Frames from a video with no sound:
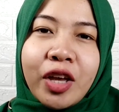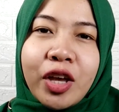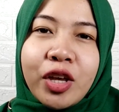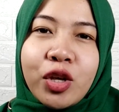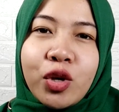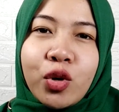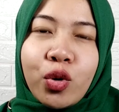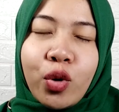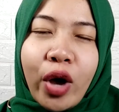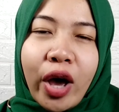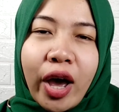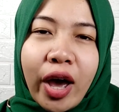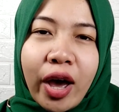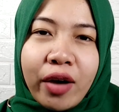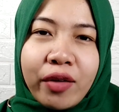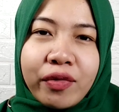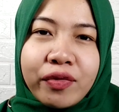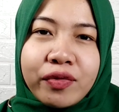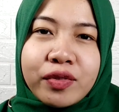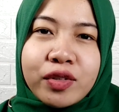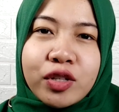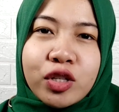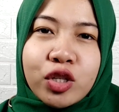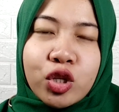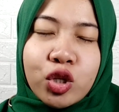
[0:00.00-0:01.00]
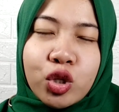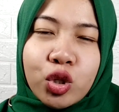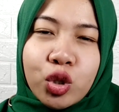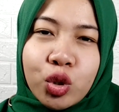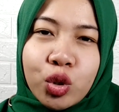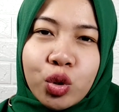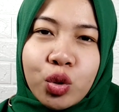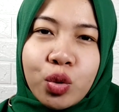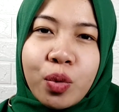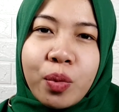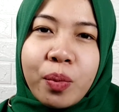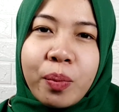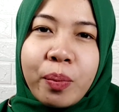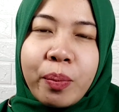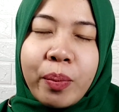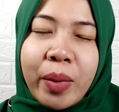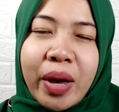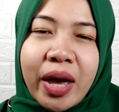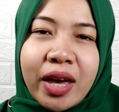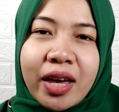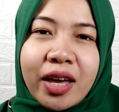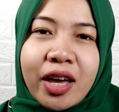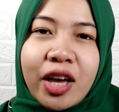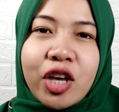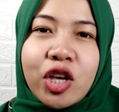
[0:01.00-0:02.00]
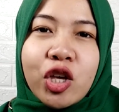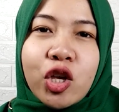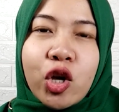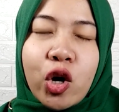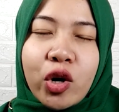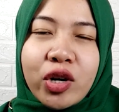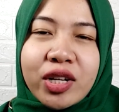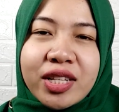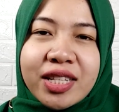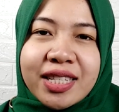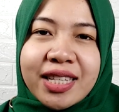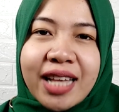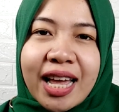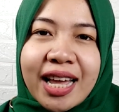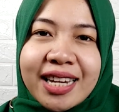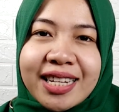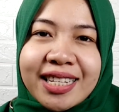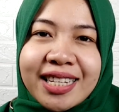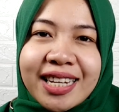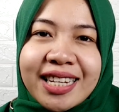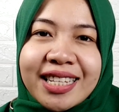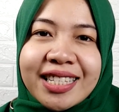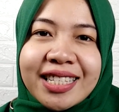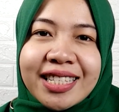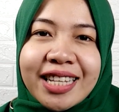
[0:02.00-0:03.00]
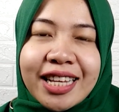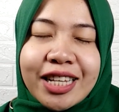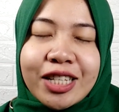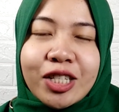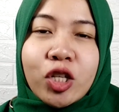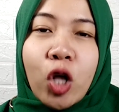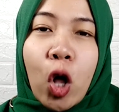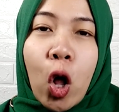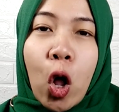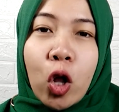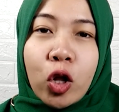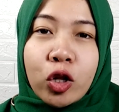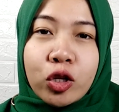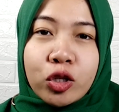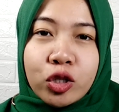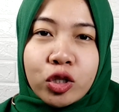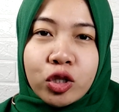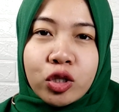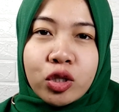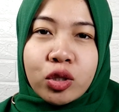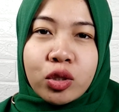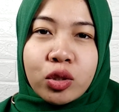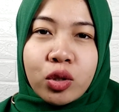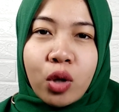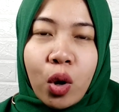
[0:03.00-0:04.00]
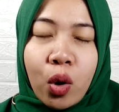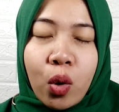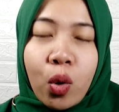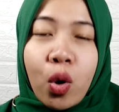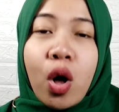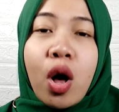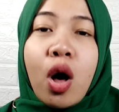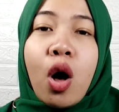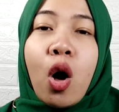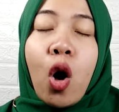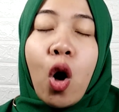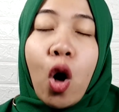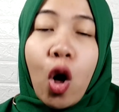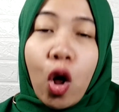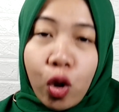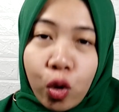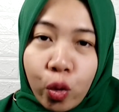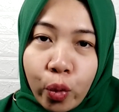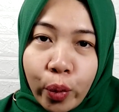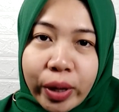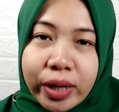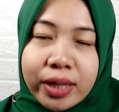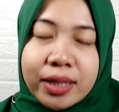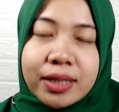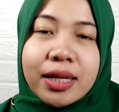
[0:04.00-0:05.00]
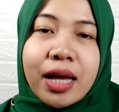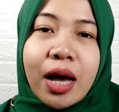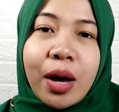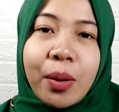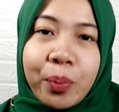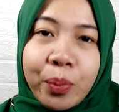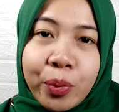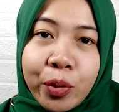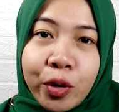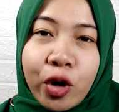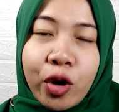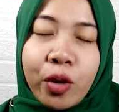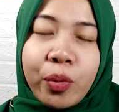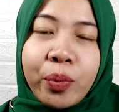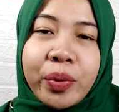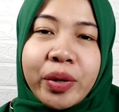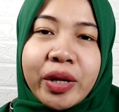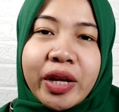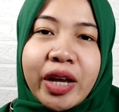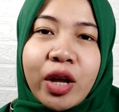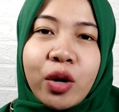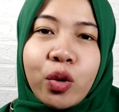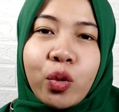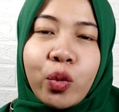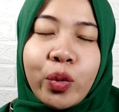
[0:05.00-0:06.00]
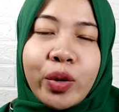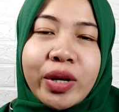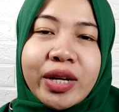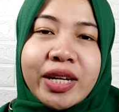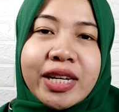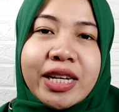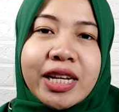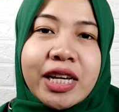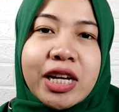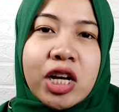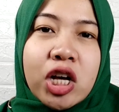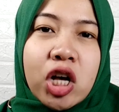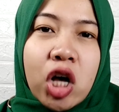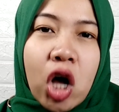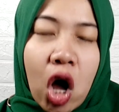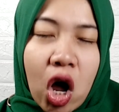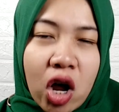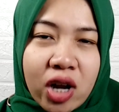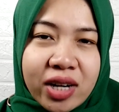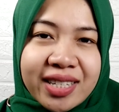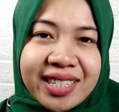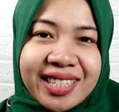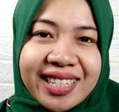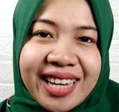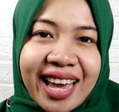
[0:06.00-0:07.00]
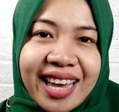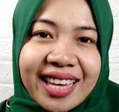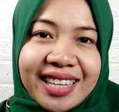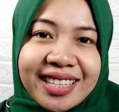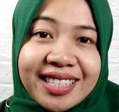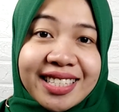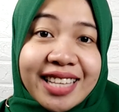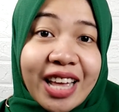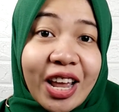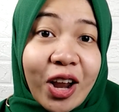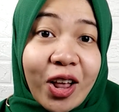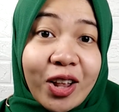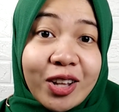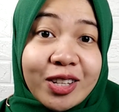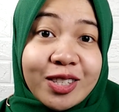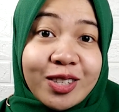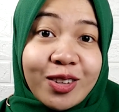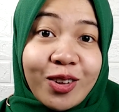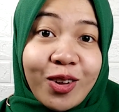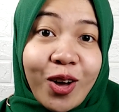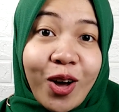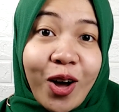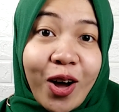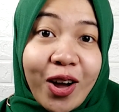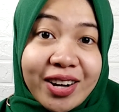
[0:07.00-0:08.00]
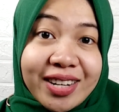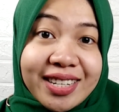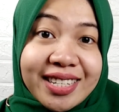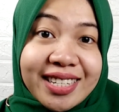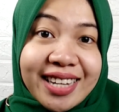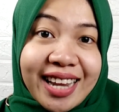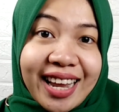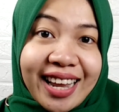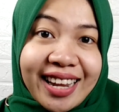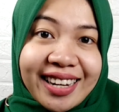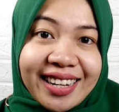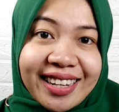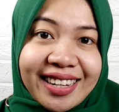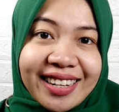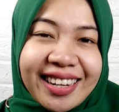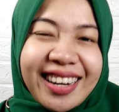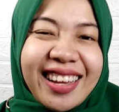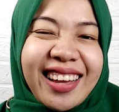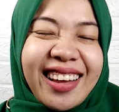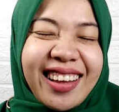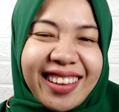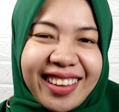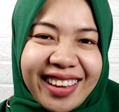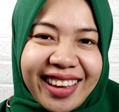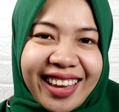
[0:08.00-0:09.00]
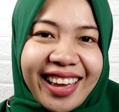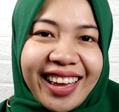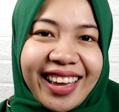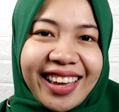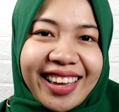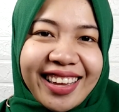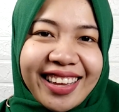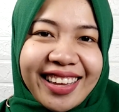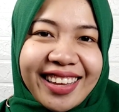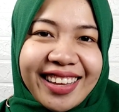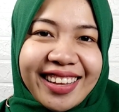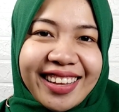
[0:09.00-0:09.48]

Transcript: you have to make your sentences also always appropriate with the context and also content. Okay?